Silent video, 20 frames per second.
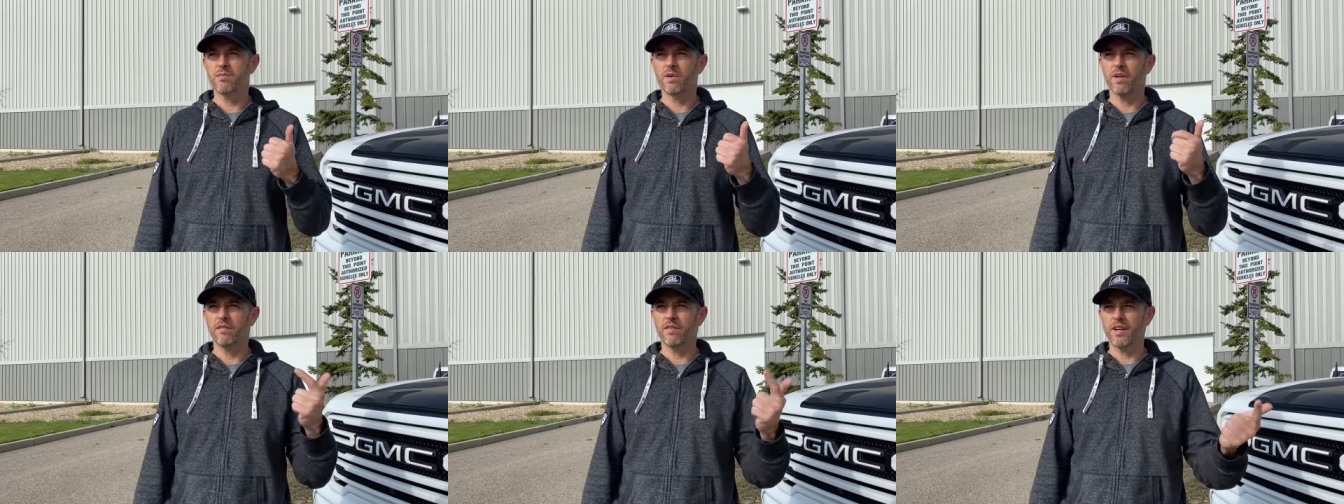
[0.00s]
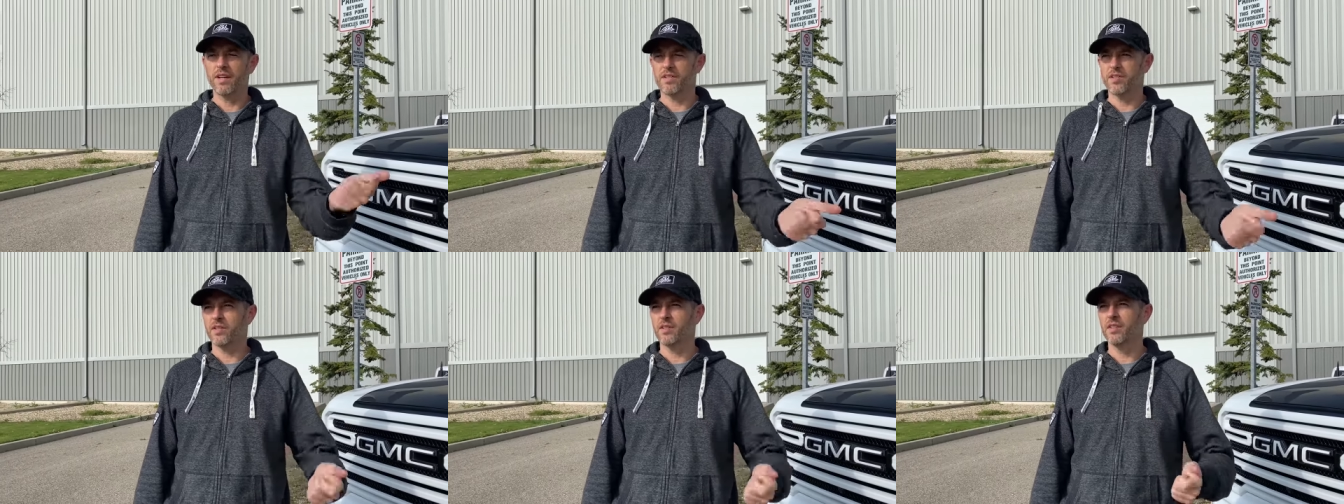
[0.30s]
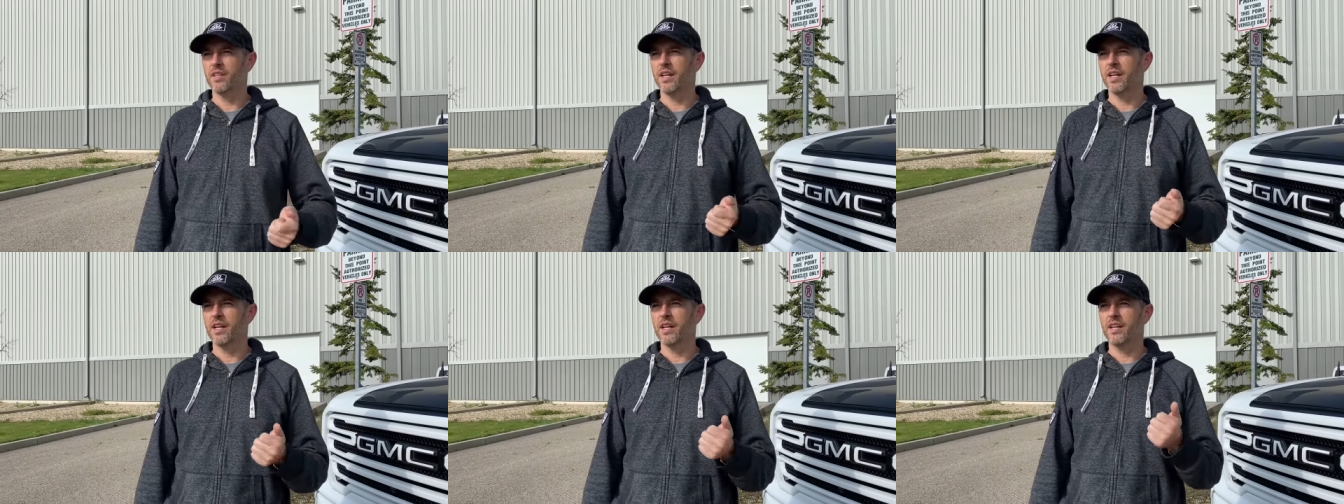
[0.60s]
we have an
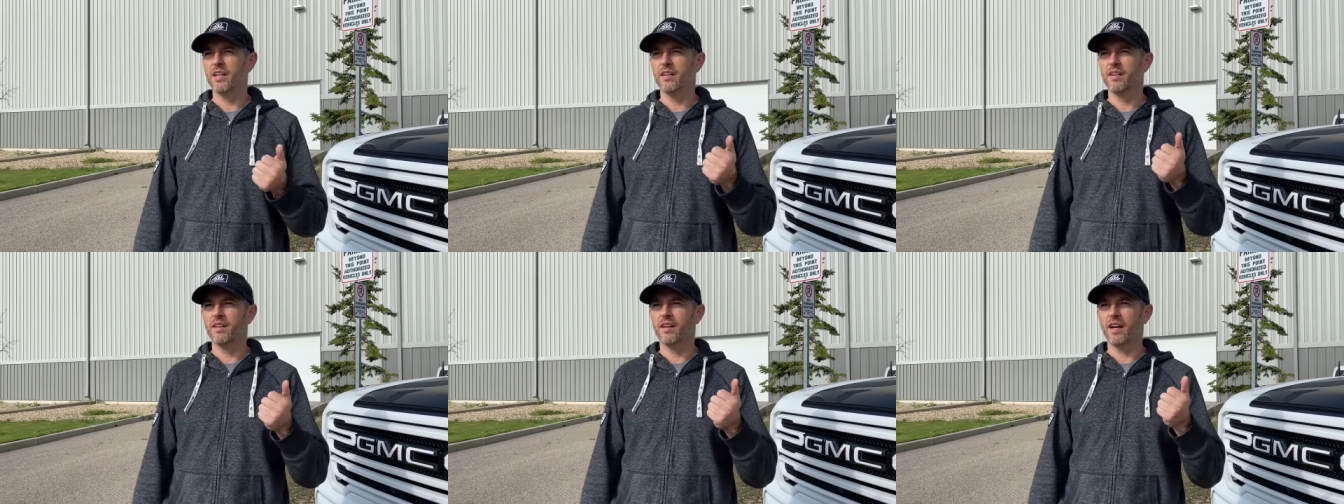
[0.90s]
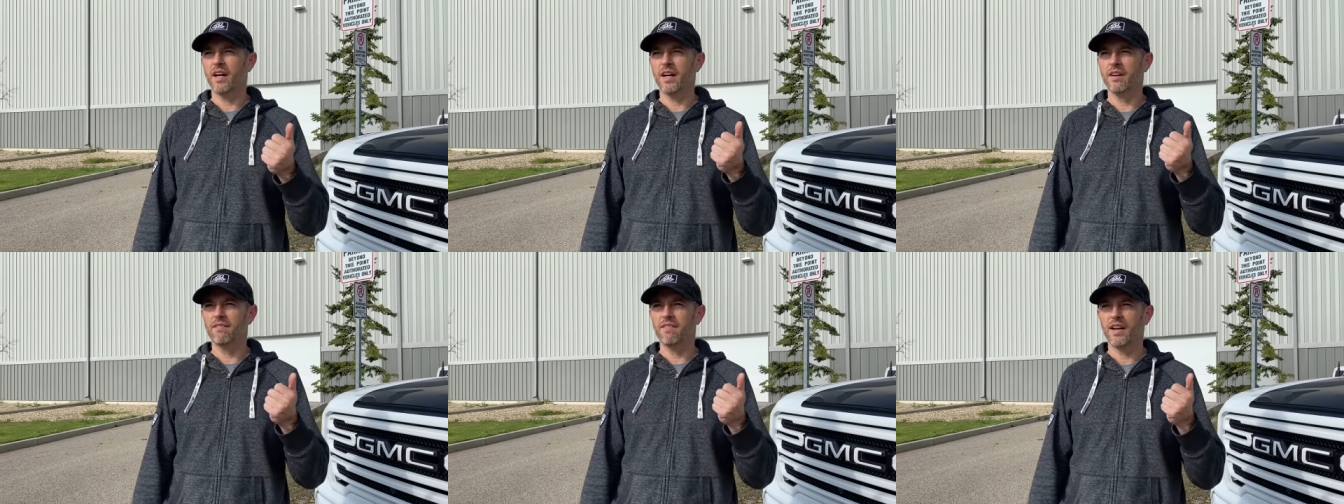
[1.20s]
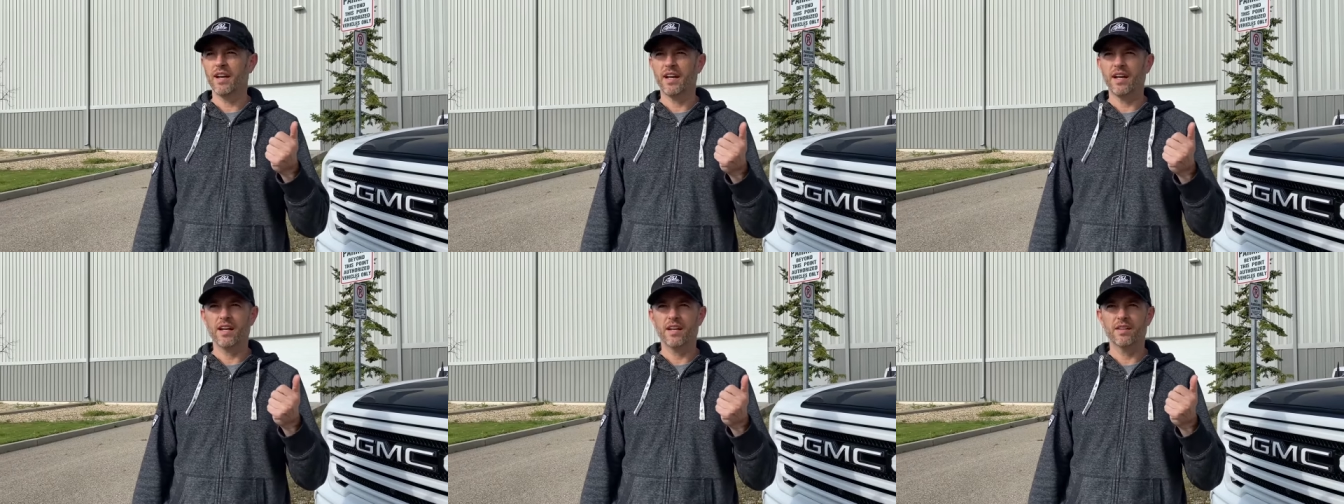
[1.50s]
Escalade, I've
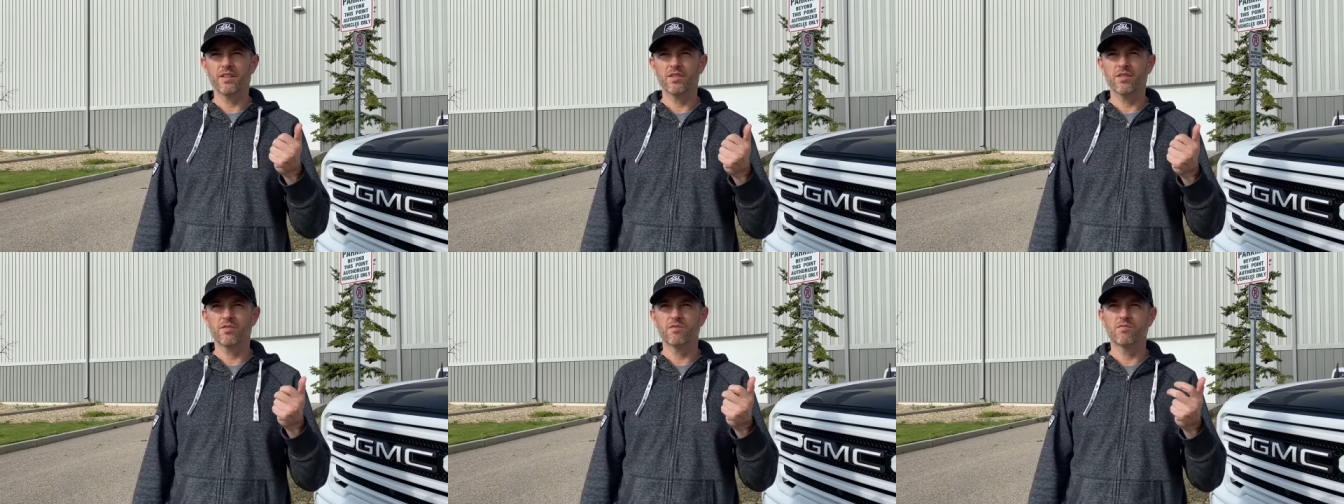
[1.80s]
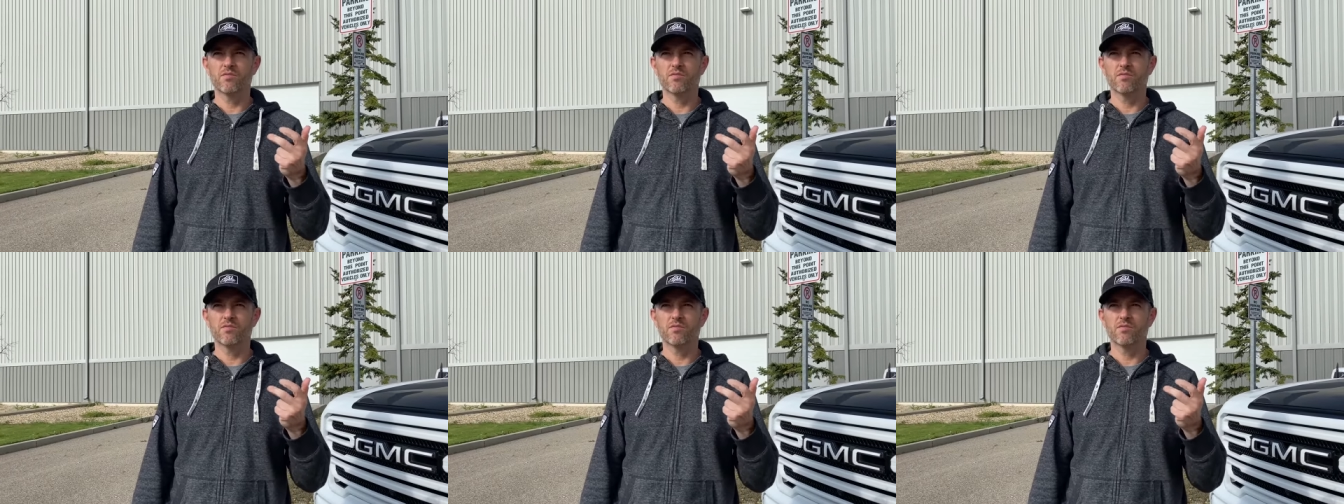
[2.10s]
had